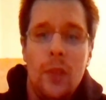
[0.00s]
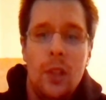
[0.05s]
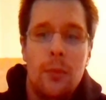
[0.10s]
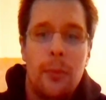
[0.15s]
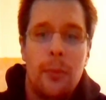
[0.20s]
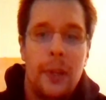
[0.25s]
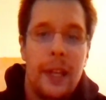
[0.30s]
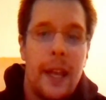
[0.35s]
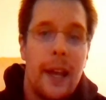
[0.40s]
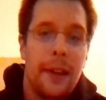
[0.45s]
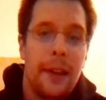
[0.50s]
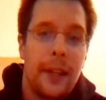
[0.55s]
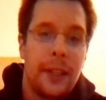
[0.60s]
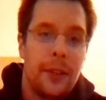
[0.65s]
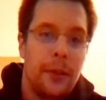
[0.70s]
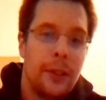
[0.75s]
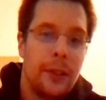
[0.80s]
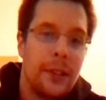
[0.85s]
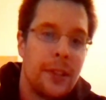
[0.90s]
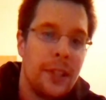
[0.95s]
But yeah, like
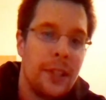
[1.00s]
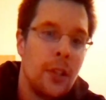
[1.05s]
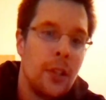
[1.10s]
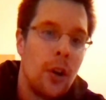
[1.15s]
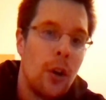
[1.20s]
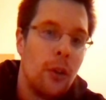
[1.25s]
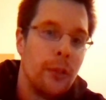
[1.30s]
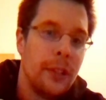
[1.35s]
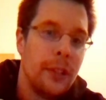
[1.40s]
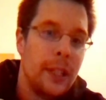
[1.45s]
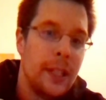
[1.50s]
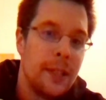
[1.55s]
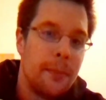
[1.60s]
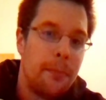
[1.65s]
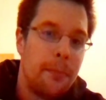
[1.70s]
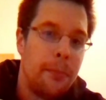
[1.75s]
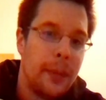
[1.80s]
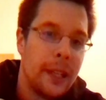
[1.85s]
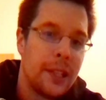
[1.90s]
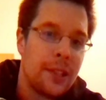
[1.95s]
you can see all these
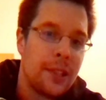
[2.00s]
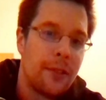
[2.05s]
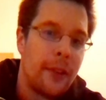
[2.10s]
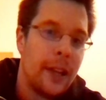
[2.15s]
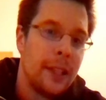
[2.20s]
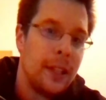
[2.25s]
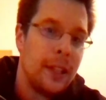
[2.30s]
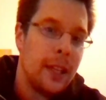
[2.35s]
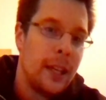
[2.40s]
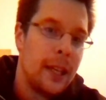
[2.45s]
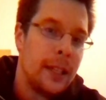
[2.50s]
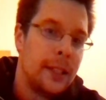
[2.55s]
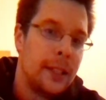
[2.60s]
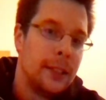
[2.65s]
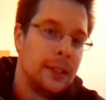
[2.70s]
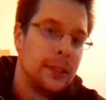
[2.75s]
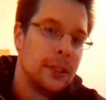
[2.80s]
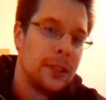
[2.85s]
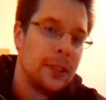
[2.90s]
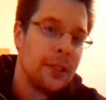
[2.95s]
bits right here
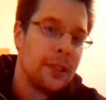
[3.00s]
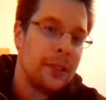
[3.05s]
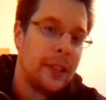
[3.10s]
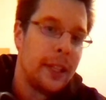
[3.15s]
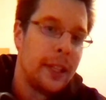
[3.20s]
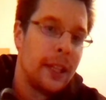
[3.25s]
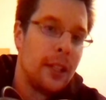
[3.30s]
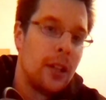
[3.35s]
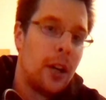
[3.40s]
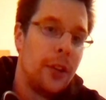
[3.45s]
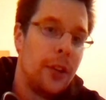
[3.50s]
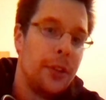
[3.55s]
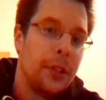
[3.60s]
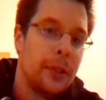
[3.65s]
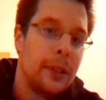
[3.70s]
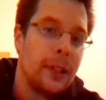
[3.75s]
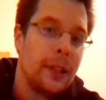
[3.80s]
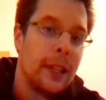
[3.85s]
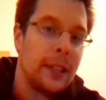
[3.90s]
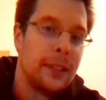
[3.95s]
sticking onto
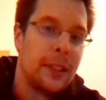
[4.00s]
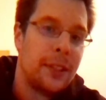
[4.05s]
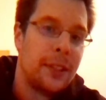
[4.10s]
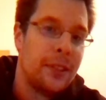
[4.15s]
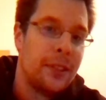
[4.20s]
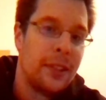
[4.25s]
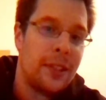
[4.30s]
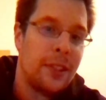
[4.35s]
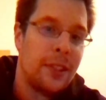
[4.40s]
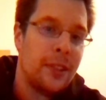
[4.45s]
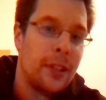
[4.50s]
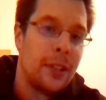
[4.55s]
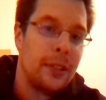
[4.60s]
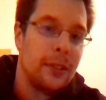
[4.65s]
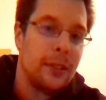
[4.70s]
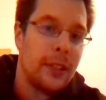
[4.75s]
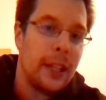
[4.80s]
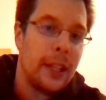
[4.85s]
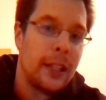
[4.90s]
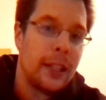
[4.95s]
it. Like this is
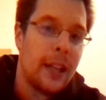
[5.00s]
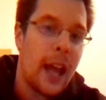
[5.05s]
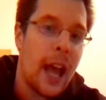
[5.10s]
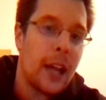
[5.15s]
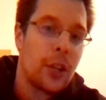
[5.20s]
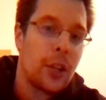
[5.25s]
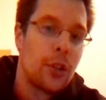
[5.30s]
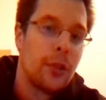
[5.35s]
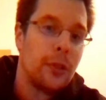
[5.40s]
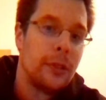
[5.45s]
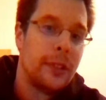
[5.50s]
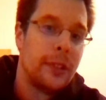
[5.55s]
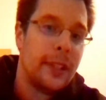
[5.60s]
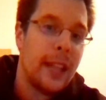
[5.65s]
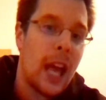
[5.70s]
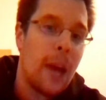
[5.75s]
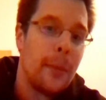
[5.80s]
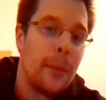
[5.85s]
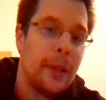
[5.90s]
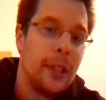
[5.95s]
not like an actual
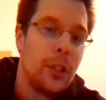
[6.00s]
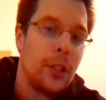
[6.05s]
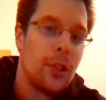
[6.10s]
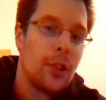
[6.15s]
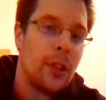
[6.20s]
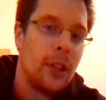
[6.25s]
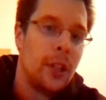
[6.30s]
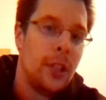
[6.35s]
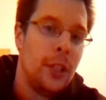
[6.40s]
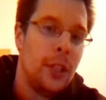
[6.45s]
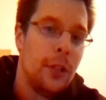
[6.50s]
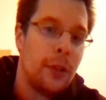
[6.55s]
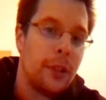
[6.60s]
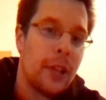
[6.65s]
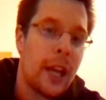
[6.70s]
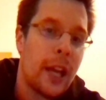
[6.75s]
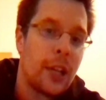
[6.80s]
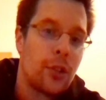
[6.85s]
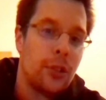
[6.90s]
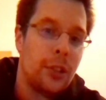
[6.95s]
damage. You can
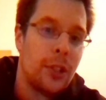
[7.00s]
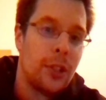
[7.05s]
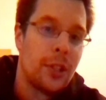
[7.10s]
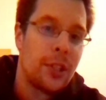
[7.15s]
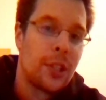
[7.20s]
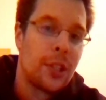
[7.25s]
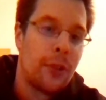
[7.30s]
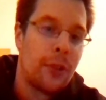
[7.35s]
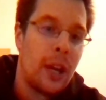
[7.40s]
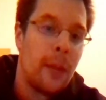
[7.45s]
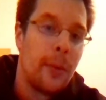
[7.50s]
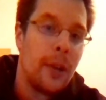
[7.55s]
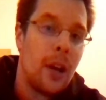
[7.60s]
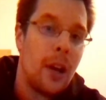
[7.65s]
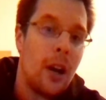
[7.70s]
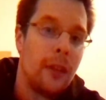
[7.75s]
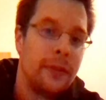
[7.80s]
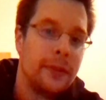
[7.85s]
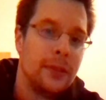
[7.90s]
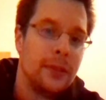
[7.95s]
actually just scrape it
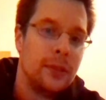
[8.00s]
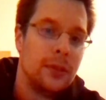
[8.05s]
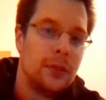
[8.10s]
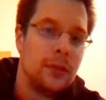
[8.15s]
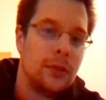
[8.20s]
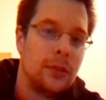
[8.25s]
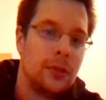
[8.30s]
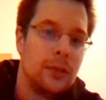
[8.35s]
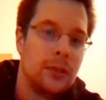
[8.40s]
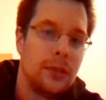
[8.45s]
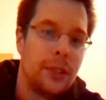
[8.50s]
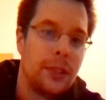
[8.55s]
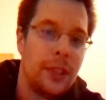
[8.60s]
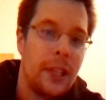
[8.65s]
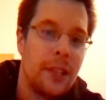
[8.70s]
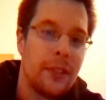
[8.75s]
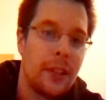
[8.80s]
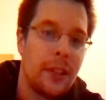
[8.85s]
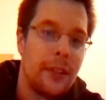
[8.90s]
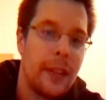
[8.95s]
off. See,
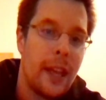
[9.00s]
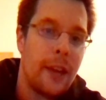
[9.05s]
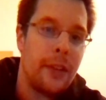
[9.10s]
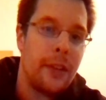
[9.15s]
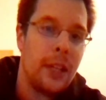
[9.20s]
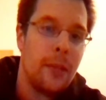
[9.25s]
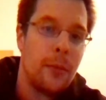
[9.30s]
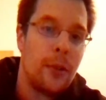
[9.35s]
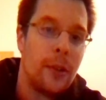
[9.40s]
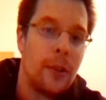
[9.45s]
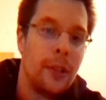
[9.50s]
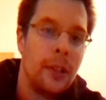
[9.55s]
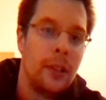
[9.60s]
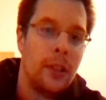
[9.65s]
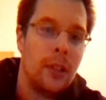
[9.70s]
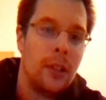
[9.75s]
it's not there anymore.